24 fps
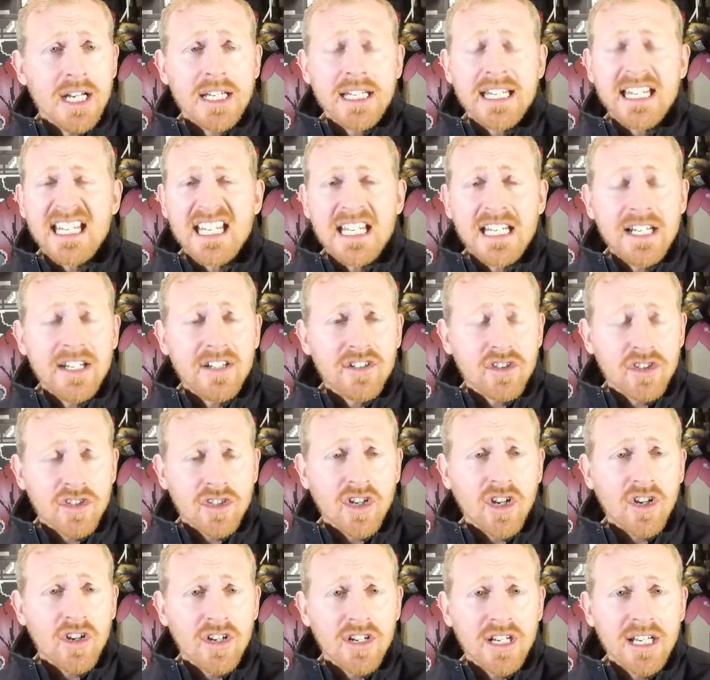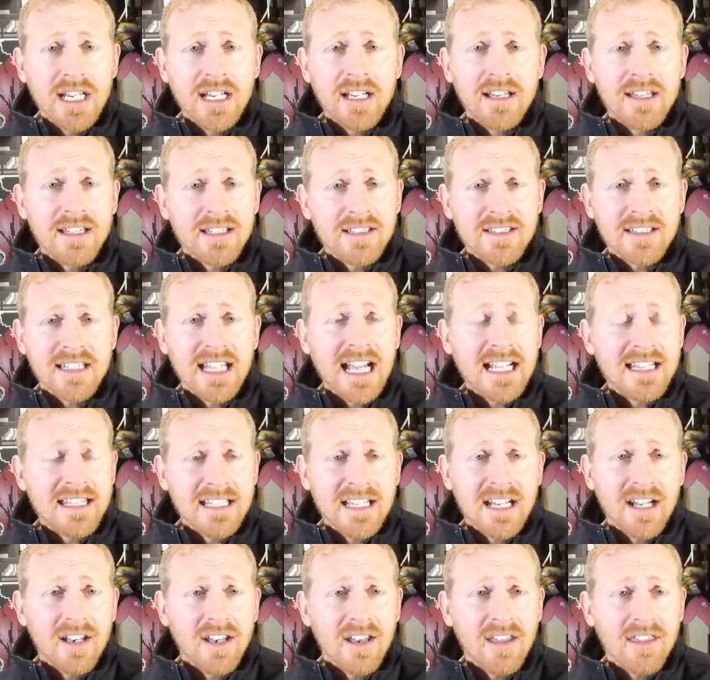gears turning, this, that, the
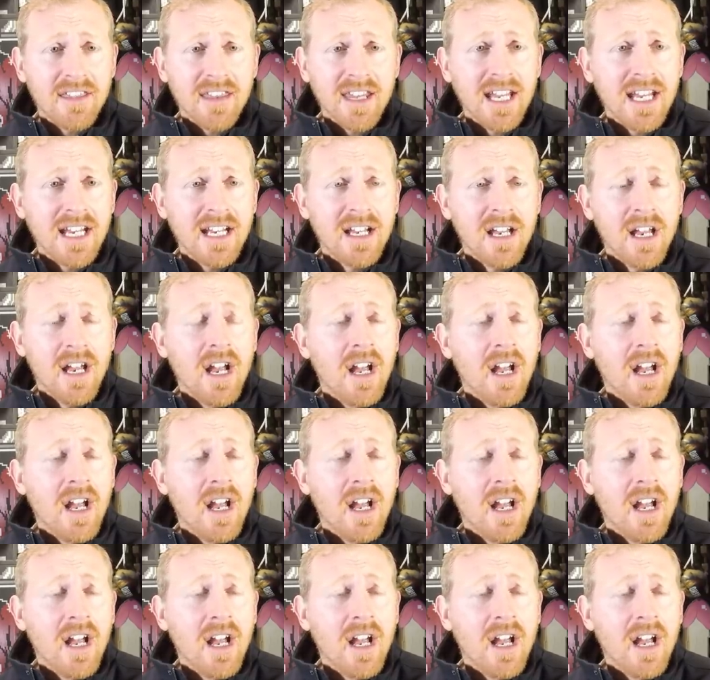other thing.